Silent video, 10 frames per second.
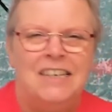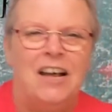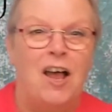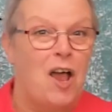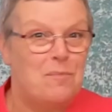
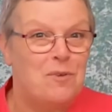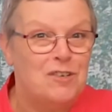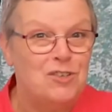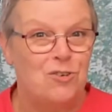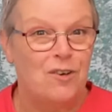I hope
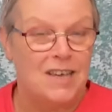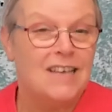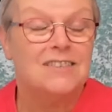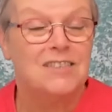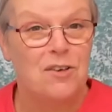you're enjoying
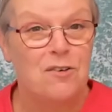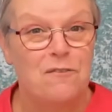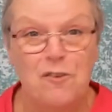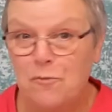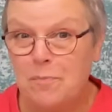it. So
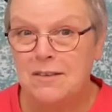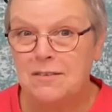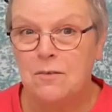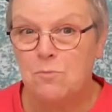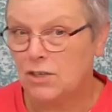if you've
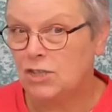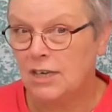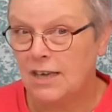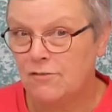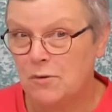been
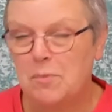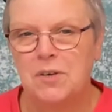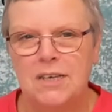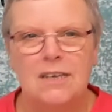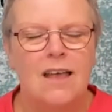watching
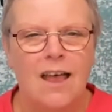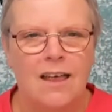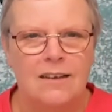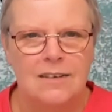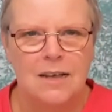everybody
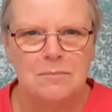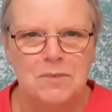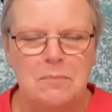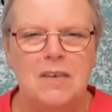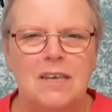and come
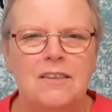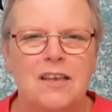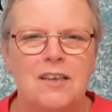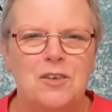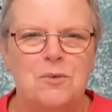to me,
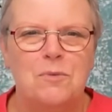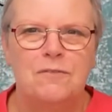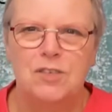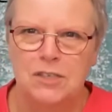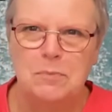then you would
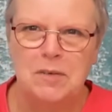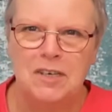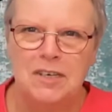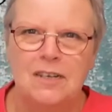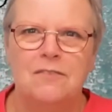have just
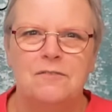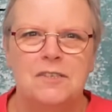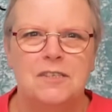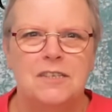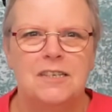been and
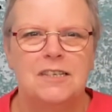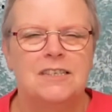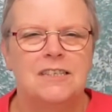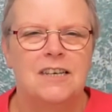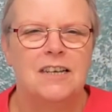visited
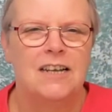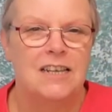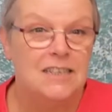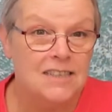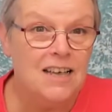and seen
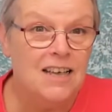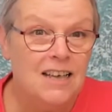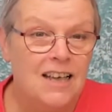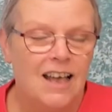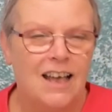Elisa.
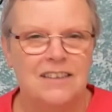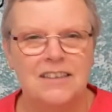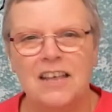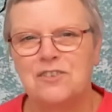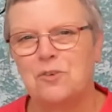And
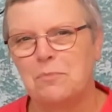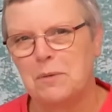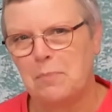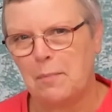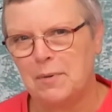next you'll be
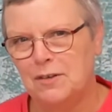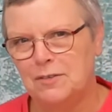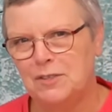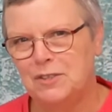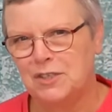popping
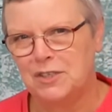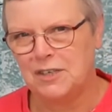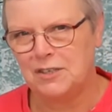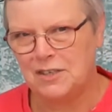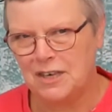on to
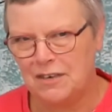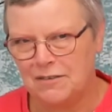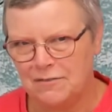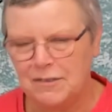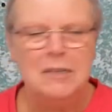see Steve.
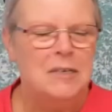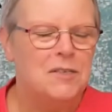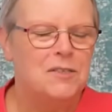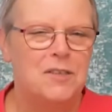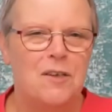
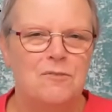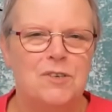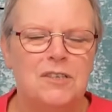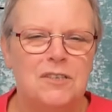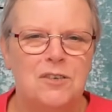So
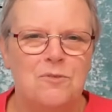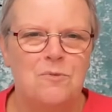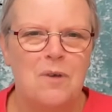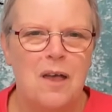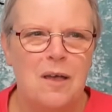just
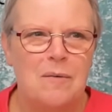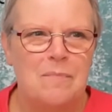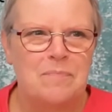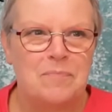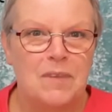
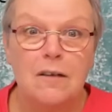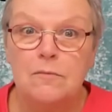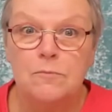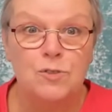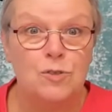to
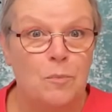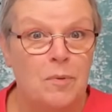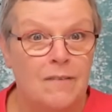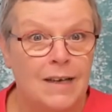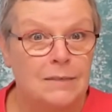do a
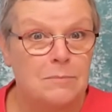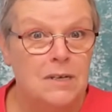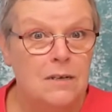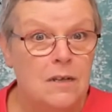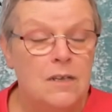bit of
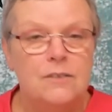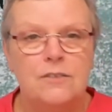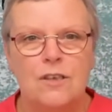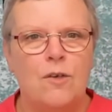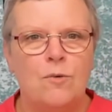admin.
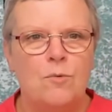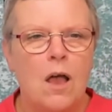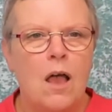So